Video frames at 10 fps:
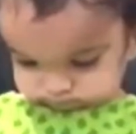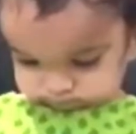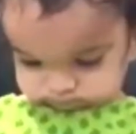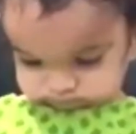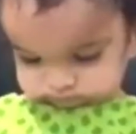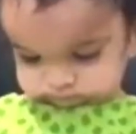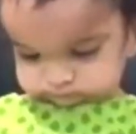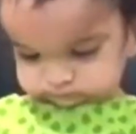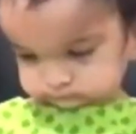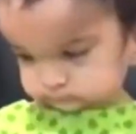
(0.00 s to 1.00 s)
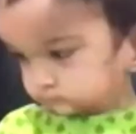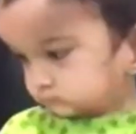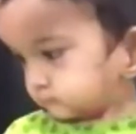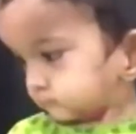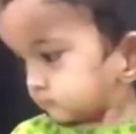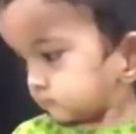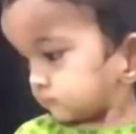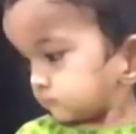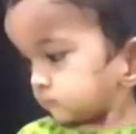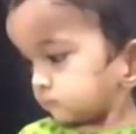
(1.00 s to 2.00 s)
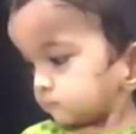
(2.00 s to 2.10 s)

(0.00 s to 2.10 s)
[no speech]